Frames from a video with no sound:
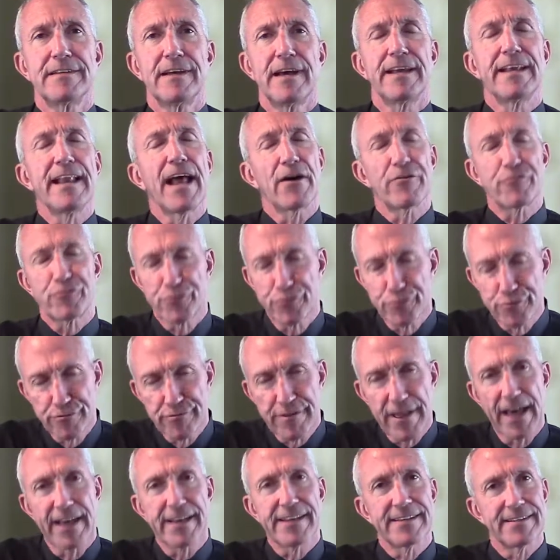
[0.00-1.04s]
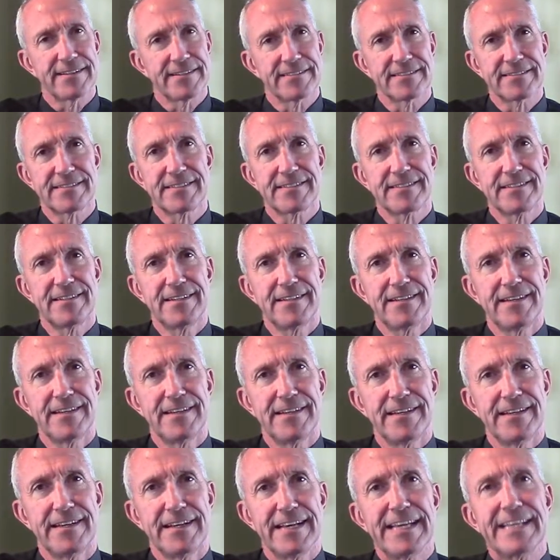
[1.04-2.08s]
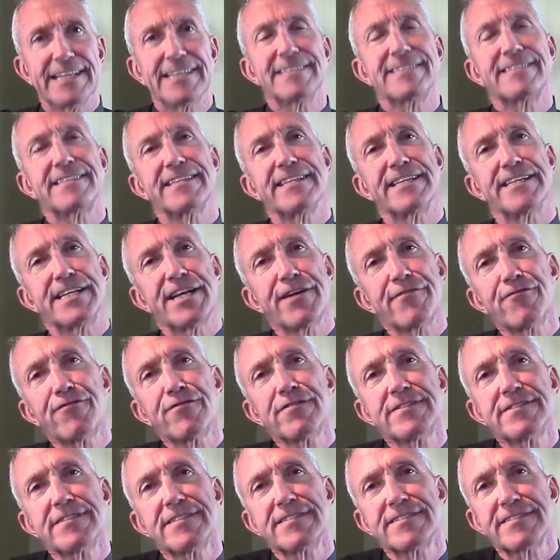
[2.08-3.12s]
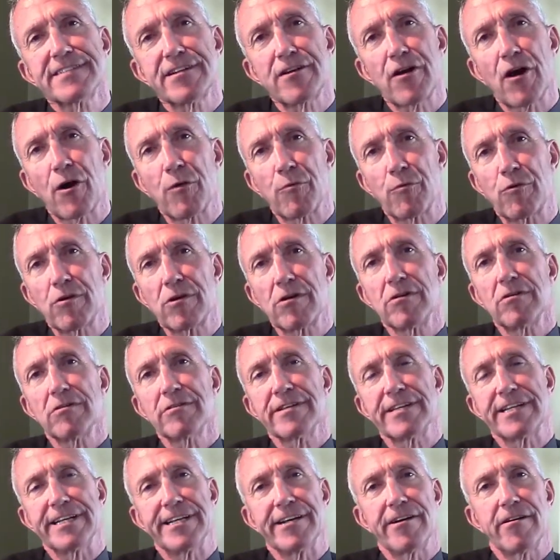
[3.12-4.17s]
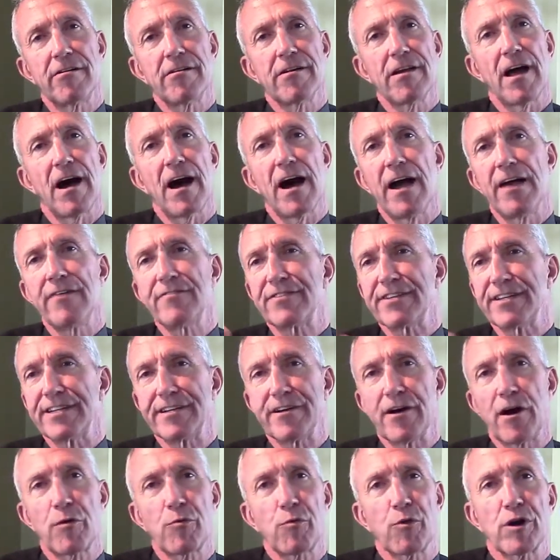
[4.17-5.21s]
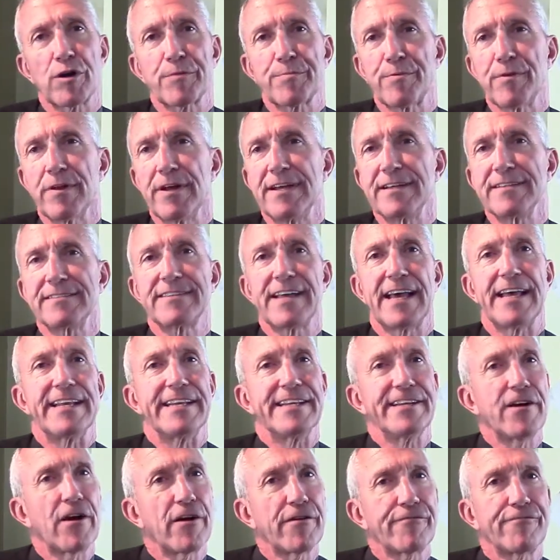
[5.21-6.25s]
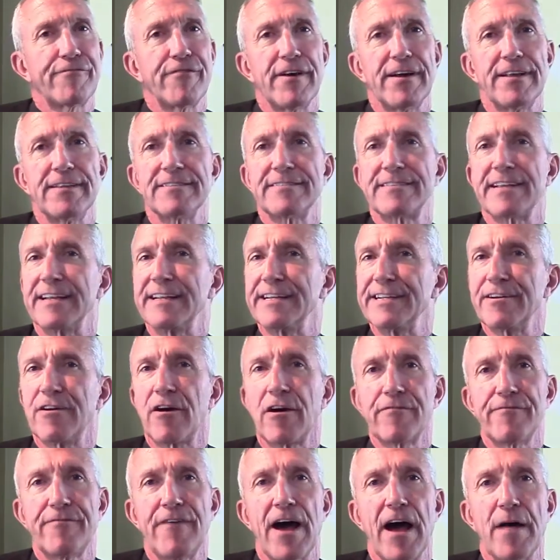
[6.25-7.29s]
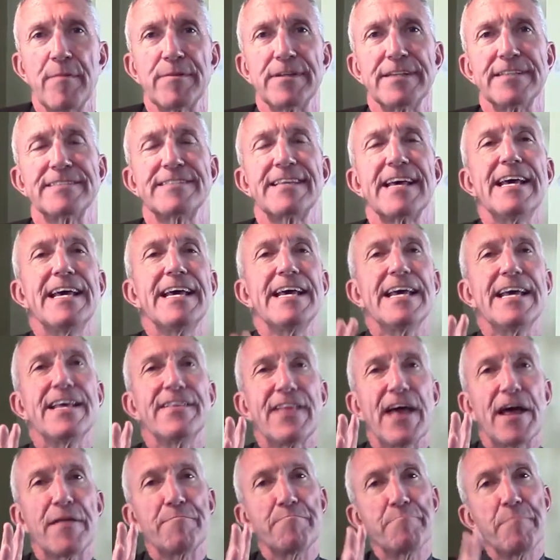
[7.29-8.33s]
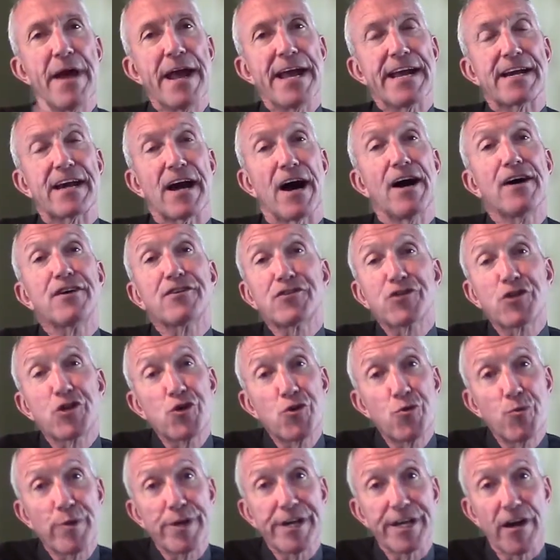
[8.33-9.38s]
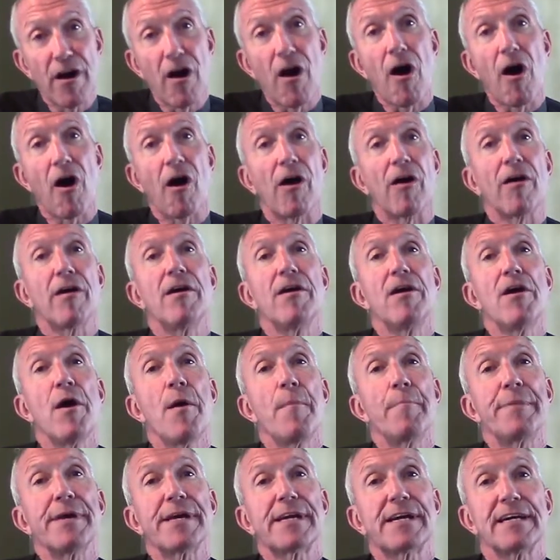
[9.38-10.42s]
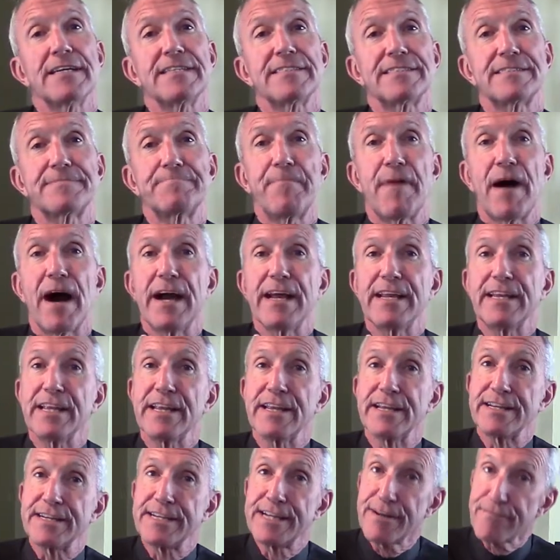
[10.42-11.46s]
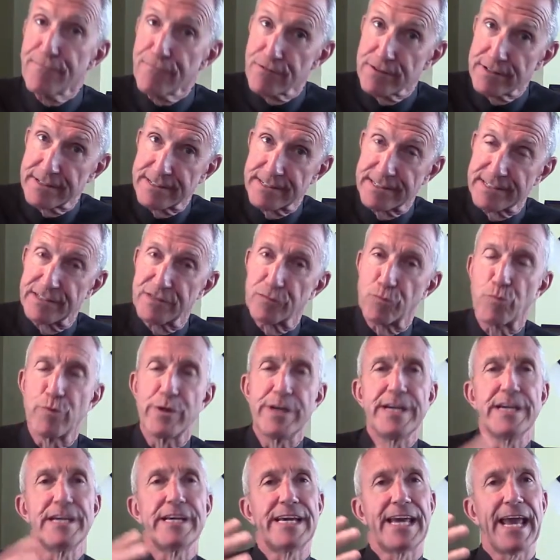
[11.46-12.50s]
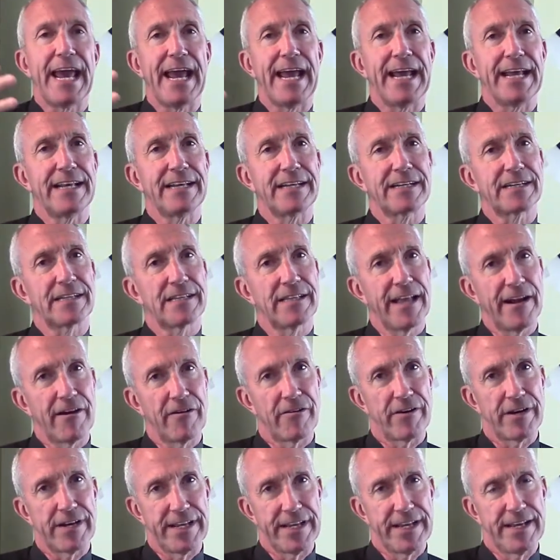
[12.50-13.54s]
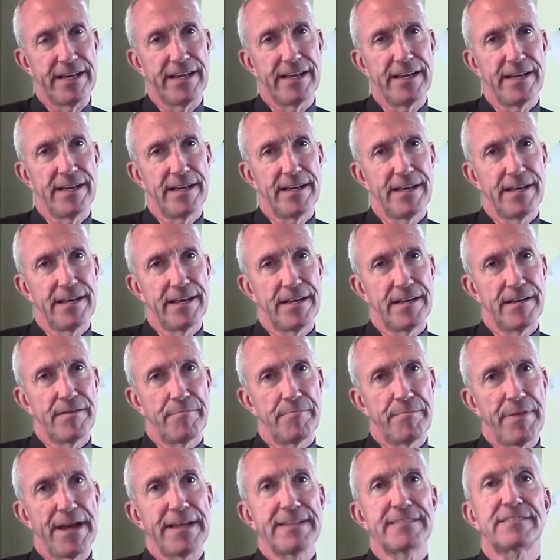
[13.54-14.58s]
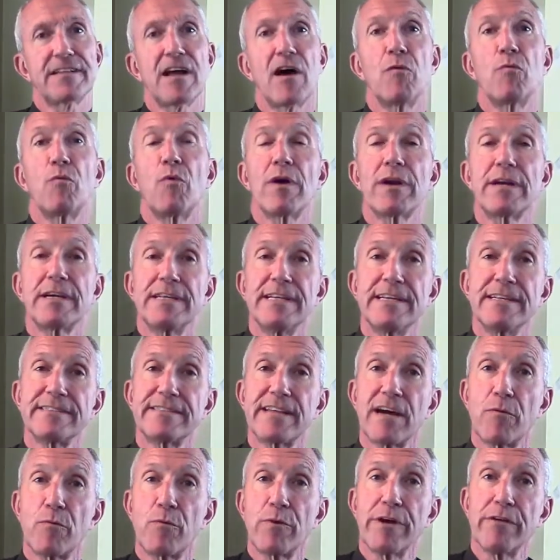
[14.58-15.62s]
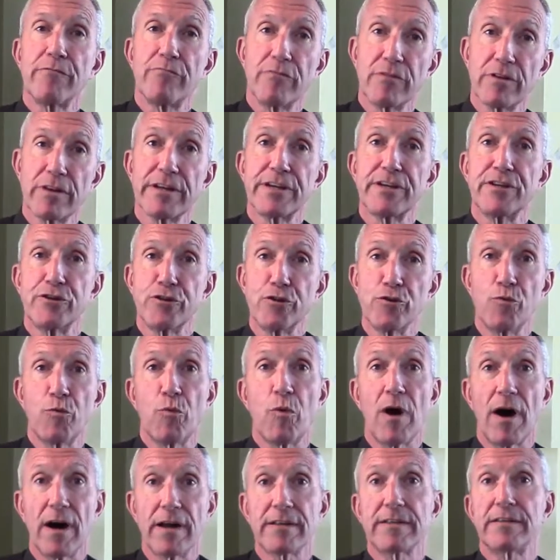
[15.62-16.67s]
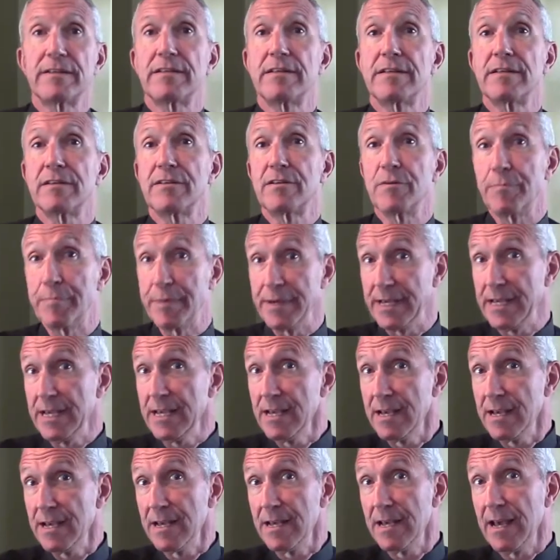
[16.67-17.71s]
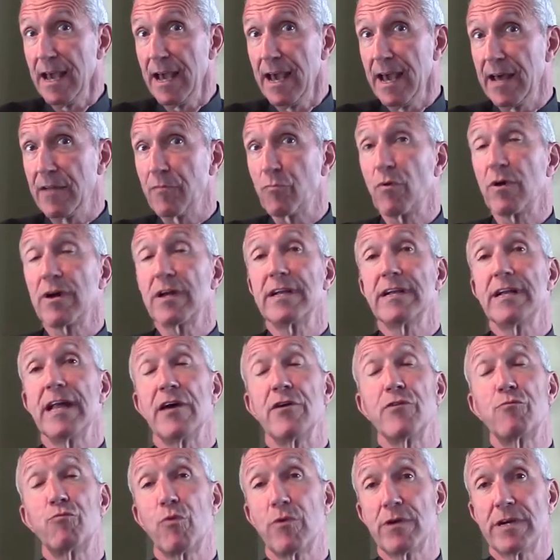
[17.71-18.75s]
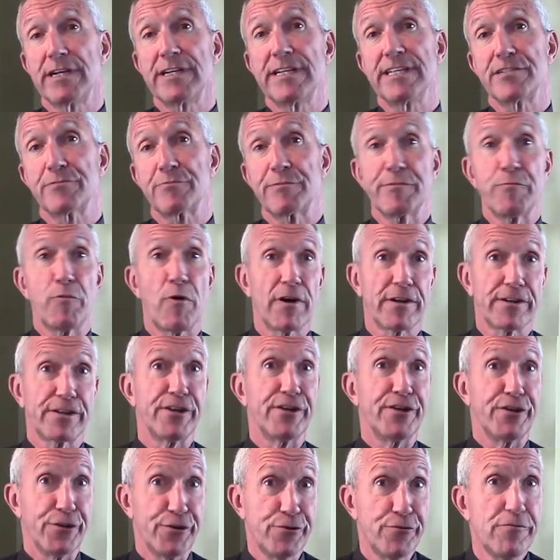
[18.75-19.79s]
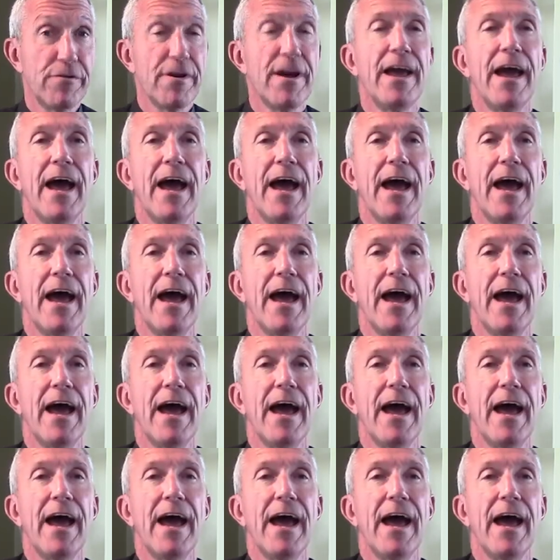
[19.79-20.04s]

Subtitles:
And how true that is. It is the differences in our world and in our lives and in our workplace and in our friends and in our families that make us who we are, because by the differences we gain clarity based on what it is that we really do want to be and what it is we want to do.